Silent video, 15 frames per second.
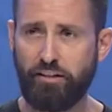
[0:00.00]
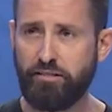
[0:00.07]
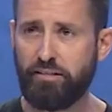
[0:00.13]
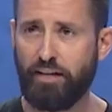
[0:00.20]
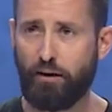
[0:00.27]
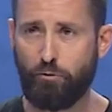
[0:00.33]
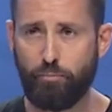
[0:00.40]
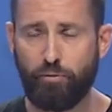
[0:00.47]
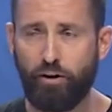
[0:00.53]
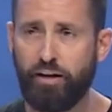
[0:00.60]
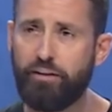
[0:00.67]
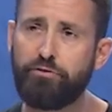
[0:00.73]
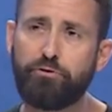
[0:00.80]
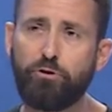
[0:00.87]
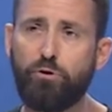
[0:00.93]
Lindsay and I were
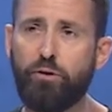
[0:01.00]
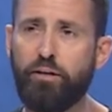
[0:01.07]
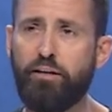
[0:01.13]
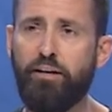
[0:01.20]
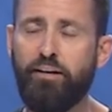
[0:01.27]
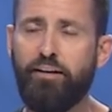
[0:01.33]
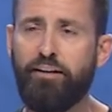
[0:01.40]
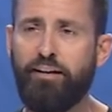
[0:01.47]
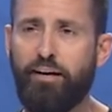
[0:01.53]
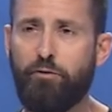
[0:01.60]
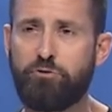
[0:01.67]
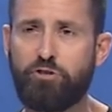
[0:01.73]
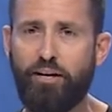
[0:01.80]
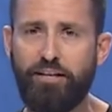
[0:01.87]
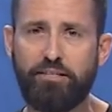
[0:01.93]
praying through it, and I
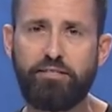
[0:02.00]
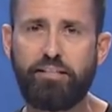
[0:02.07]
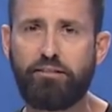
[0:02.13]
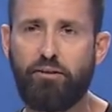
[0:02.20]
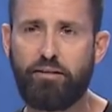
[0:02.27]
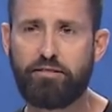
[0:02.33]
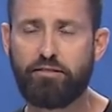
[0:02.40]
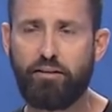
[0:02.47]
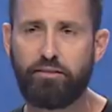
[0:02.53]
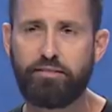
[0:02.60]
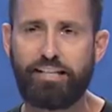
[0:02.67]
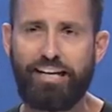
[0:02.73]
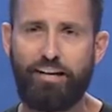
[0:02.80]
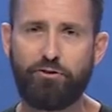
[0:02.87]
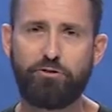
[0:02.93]
was trying to seek lots and lots
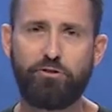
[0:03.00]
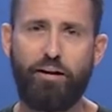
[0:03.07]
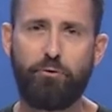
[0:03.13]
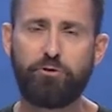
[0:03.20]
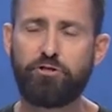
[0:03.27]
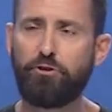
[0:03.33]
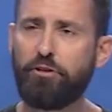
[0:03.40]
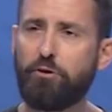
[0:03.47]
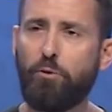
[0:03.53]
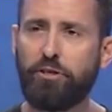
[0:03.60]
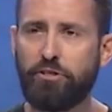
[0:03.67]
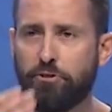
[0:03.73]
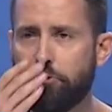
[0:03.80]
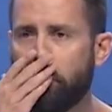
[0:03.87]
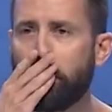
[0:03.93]
of counsel. I was
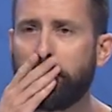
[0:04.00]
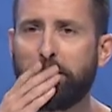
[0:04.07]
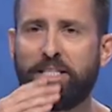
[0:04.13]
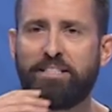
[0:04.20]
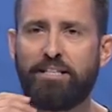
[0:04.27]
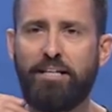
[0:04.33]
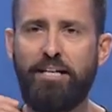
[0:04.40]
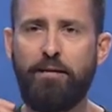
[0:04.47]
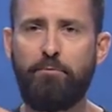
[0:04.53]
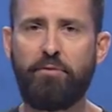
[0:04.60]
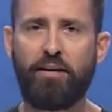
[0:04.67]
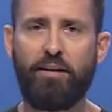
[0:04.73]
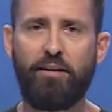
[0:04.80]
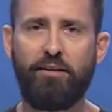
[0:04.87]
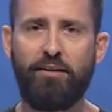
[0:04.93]
31 years old at the time,
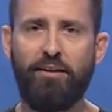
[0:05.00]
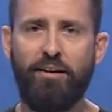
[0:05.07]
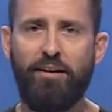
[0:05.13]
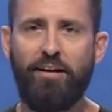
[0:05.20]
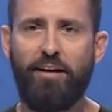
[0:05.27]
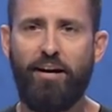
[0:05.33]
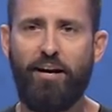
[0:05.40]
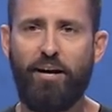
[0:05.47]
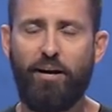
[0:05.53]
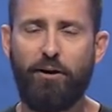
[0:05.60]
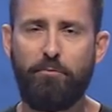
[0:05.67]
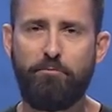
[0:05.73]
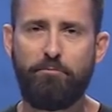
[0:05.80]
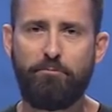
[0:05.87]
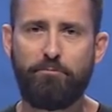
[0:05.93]
and
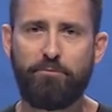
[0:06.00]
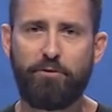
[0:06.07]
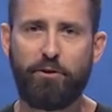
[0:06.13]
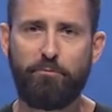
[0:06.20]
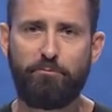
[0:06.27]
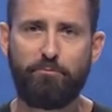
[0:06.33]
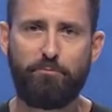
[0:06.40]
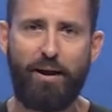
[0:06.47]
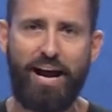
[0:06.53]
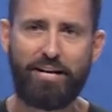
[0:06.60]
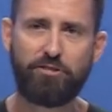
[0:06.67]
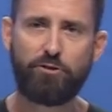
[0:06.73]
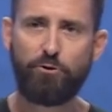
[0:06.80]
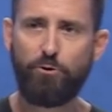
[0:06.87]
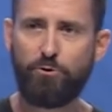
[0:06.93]
um, the
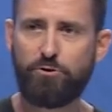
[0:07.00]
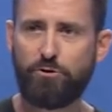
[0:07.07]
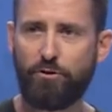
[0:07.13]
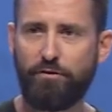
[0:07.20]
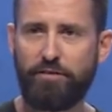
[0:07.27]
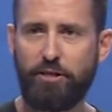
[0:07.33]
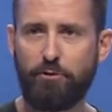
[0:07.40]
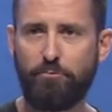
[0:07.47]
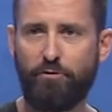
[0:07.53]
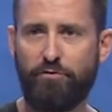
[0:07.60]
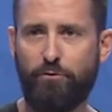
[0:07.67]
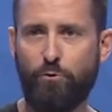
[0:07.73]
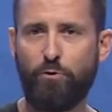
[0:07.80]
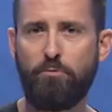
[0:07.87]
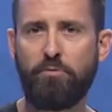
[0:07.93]
pastor who served here
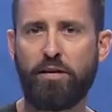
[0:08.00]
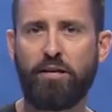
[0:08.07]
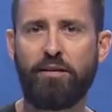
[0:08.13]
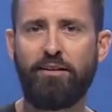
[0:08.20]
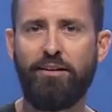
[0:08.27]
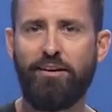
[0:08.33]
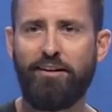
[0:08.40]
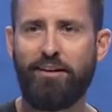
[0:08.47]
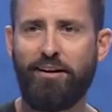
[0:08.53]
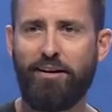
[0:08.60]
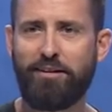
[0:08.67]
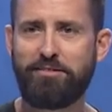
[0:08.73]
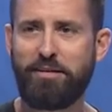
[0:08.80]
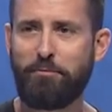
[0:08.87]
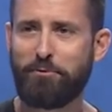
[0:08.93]
before me,
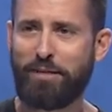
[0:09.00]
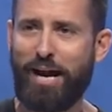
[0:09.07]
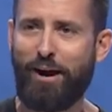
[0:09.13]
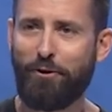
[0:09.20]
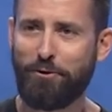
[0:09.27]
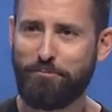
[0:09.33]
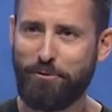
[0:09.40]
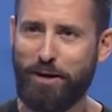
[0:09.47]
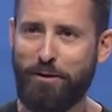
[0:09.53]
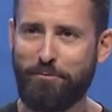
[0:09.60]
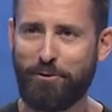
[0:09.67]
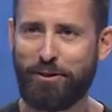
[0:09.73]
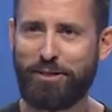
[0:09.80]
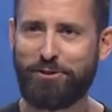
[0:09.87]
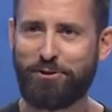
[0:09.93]
uh, his name is Howard
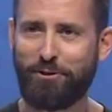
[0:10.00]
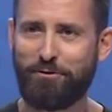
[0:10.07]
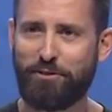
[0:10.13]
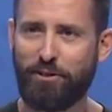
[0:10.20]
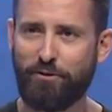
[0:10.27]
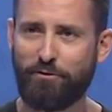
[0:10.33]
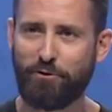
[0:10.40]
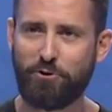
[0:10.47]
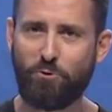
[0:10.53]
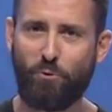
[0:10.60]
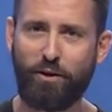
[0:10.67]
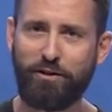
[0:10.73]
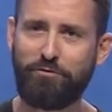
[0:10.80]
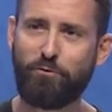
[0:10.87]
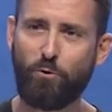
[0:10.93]
Brammer. He served here for
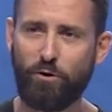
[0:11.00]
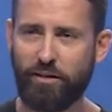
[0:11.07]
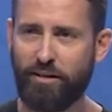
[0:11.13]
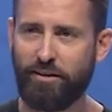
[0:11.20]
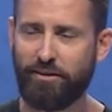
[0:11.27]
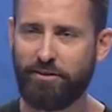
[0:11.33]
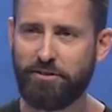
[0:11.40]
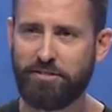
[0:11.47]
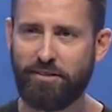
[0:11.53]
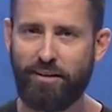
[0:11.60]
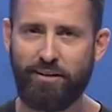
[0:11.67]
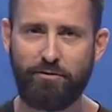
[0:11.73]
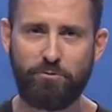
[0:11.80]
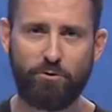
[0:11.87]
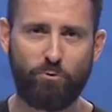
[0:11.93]
24 years,
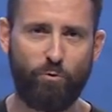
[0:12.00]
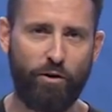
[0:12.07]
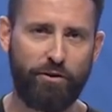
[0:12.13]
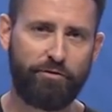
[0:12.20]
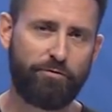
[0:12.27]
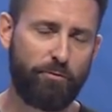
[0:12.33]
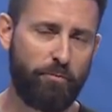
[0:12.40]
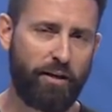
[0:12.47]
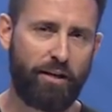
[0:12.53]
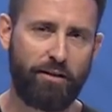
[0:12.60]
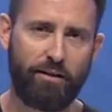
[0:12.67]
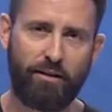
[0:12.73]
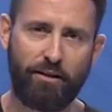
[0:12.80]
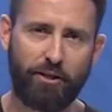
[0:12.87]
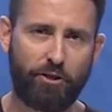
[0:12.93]
and he was a wonderful man,
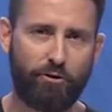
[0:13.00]
did an